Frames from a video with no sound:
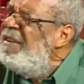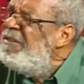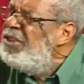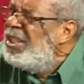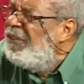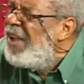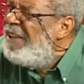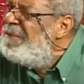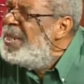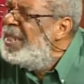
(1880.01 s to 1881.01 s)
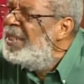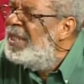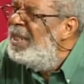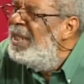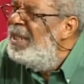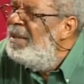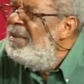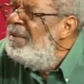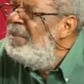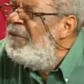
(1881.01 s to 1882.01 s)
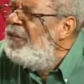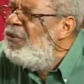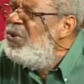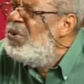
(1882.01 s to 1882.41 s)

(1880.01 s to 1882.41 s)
just 5 minutes before you